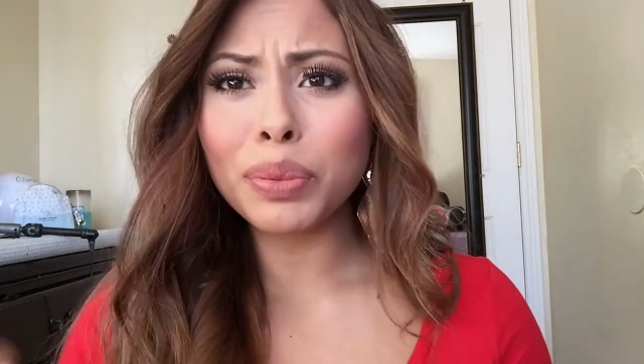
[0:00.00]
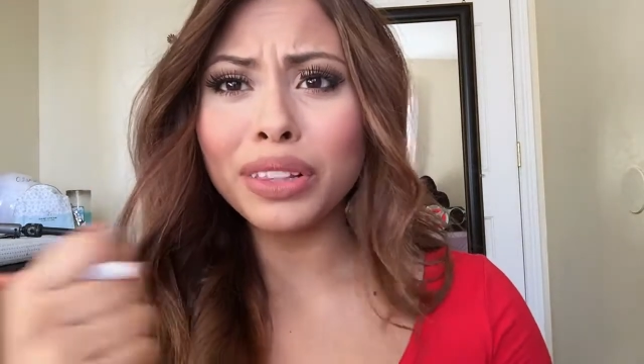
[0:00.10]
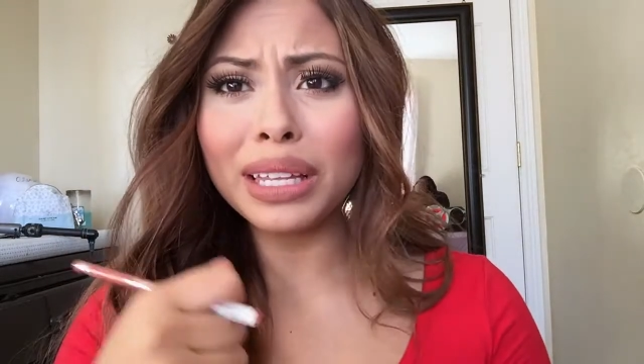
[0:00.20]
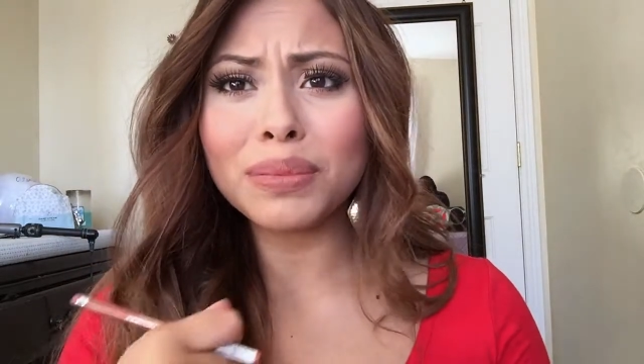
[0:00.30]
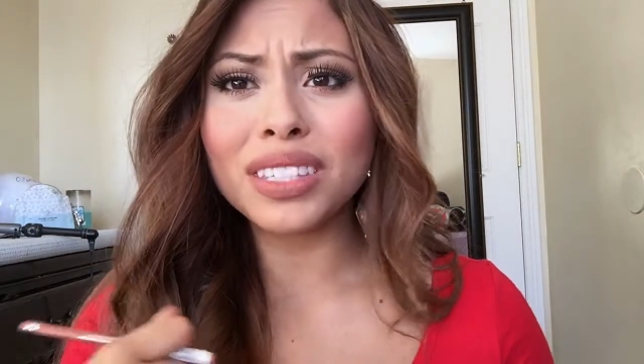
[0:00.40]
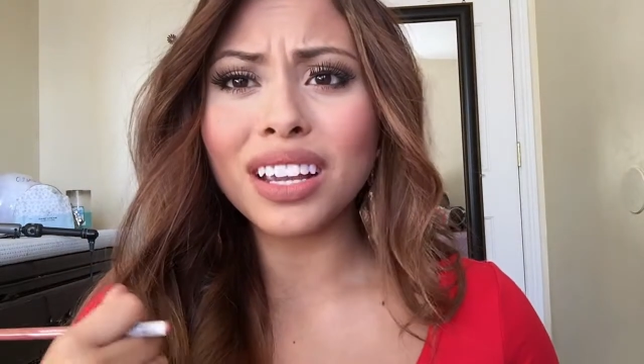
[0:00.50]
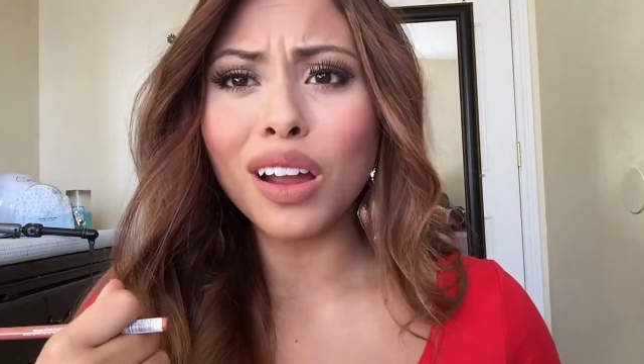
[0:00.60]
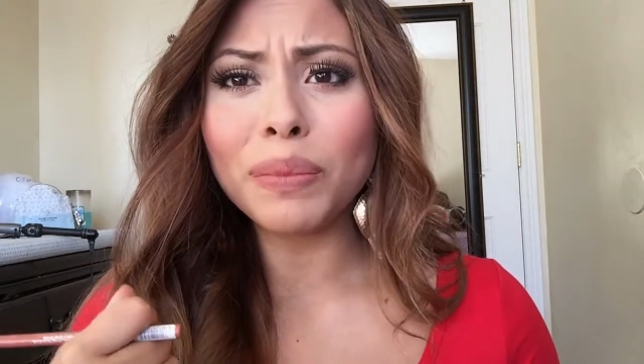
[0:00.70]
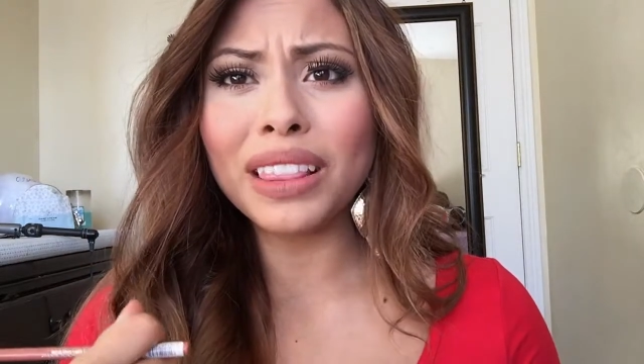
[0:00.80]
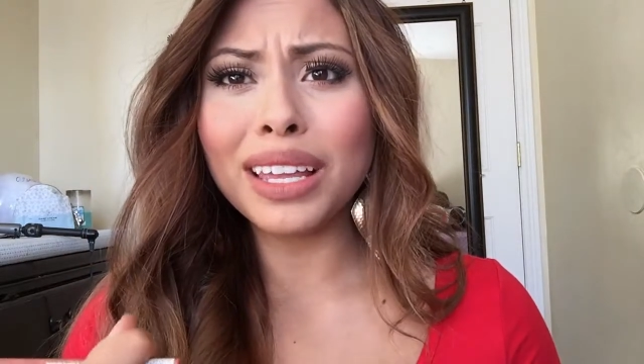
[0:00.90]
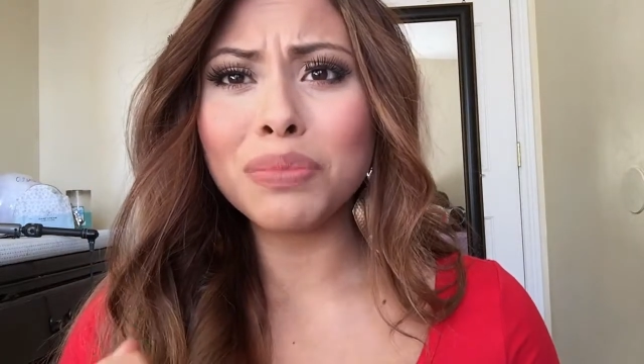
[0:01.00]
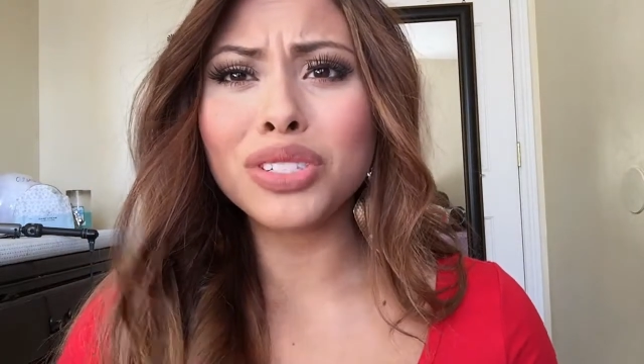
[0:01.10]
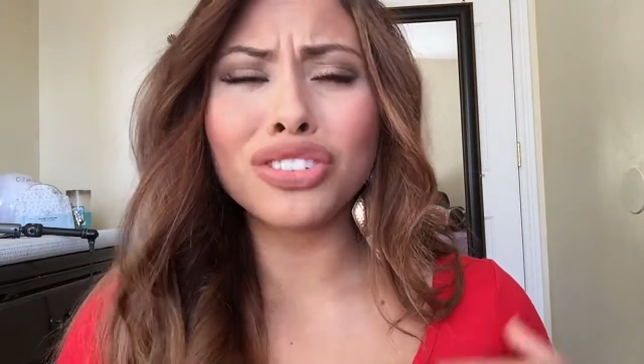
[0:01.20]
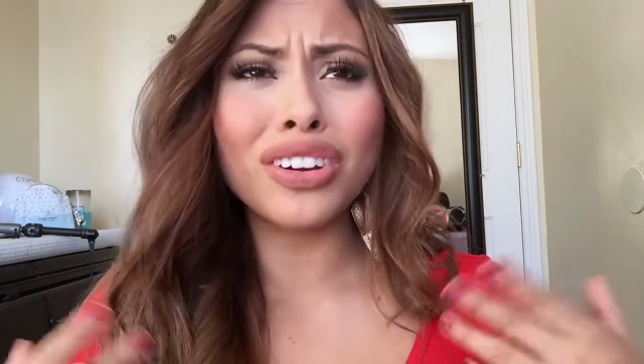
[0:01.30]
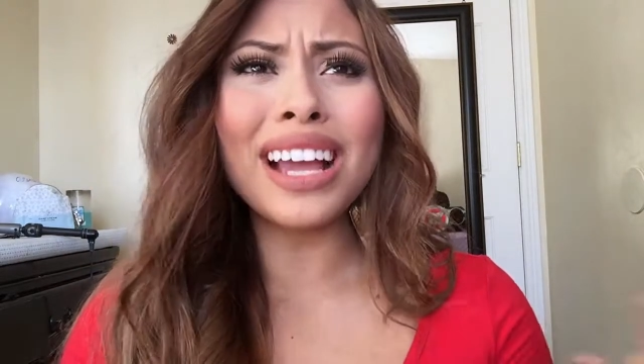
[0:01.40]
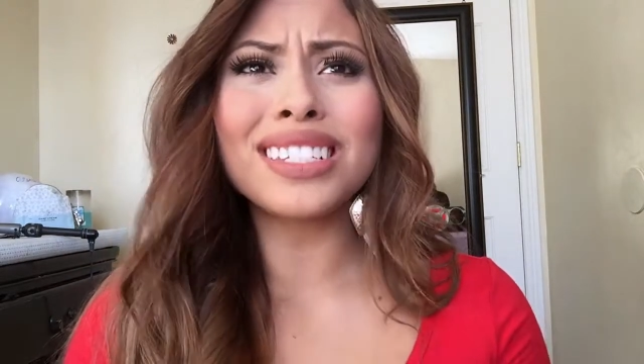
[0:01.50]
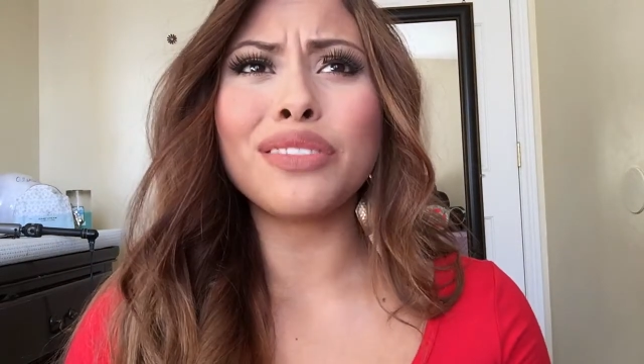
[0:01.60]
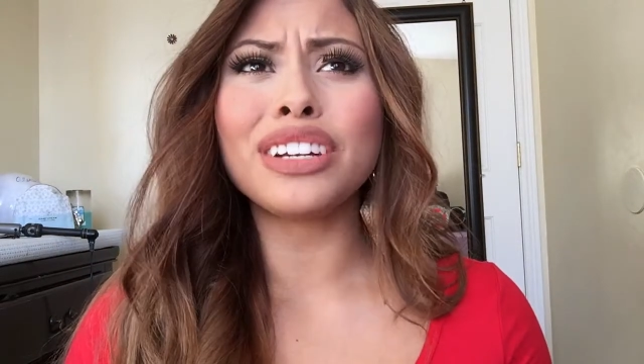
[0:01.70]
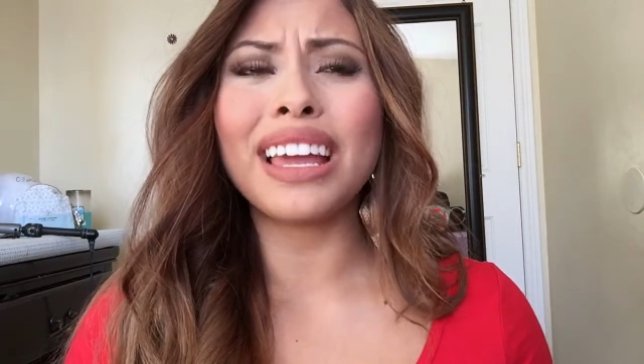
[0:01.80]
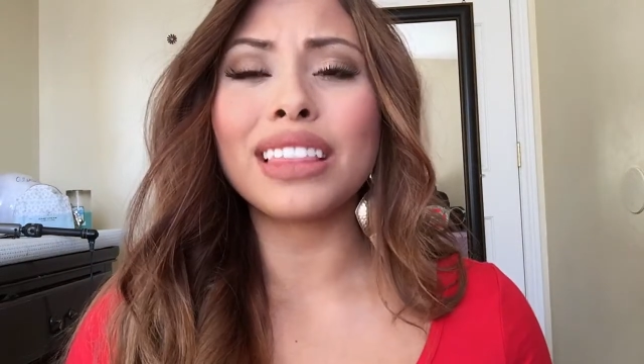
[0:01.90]
put lipstick on my lips, do you guys
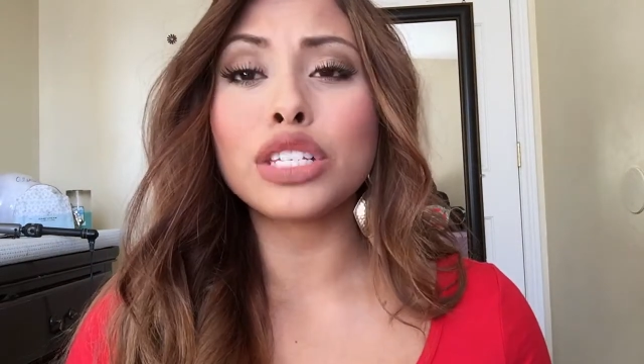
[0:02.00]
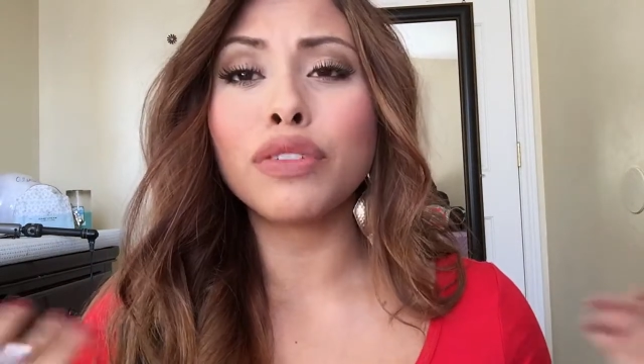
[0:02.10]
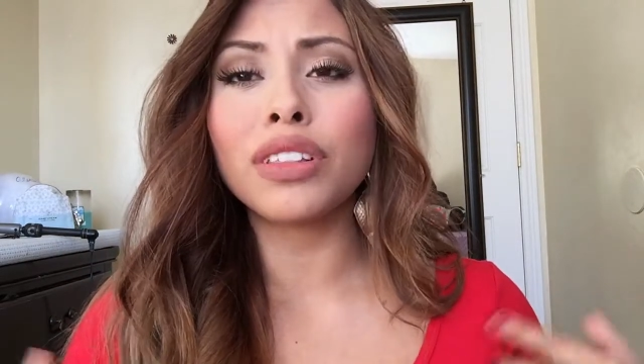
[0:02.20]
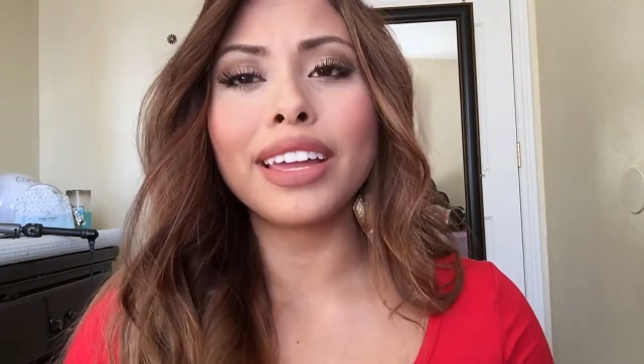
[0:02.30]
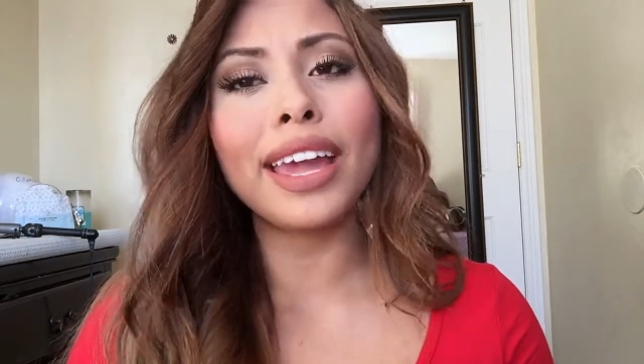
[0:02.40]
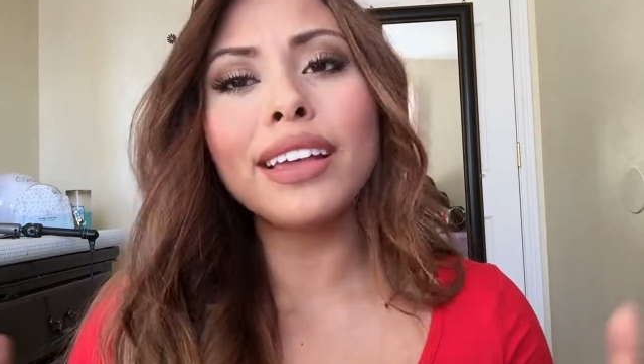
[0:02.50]
ever get this feeling?